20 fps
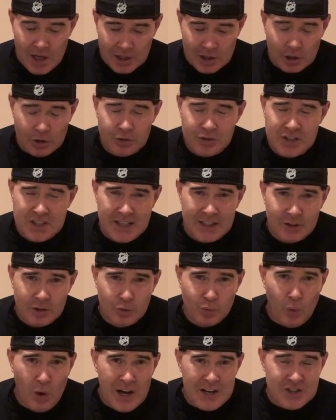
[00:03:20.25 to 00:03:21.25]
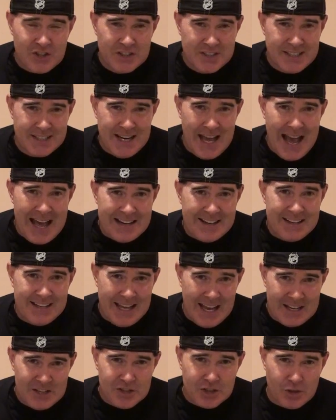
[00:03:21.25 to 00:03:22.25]
Colts held Washington out of
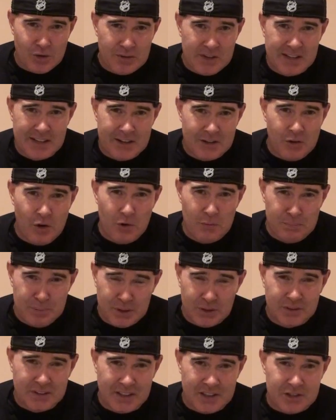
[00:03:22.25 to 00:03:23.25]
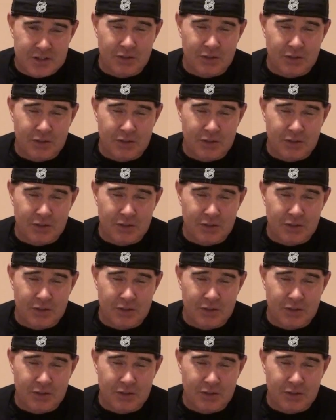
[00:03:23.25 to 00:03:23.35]
the end zone in their own building,